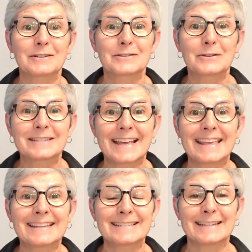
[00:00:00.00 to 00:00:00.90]
So say
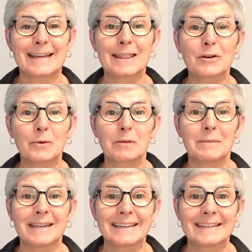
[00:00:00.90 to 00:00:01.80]
this together with
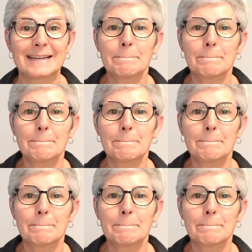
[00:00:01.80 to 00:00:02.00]
me.